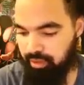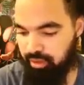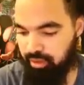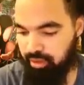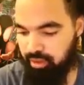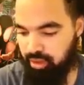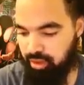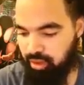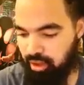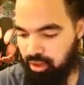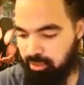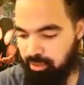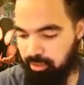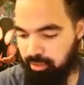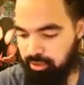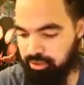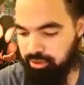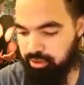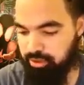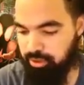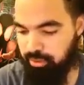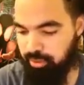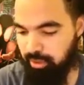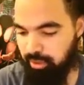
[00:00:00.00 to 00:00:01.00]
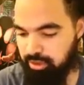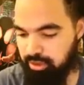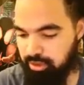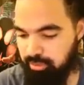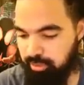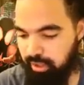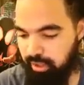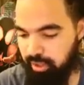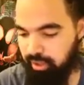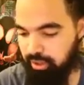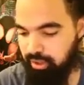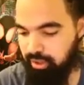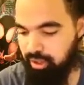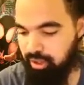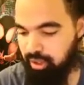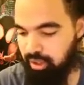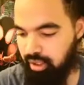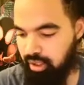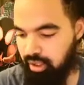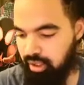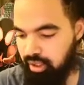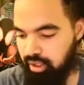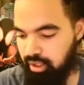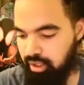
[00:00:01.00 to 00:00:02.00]
almost 2 bars of power.
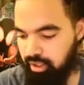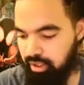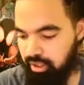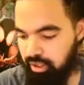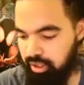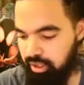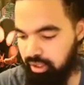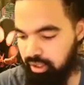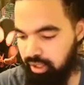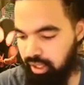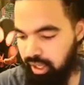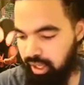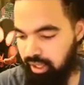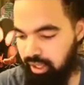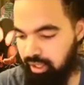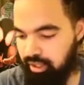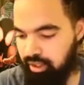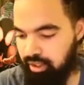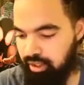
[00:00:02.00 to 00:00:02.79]
Get that,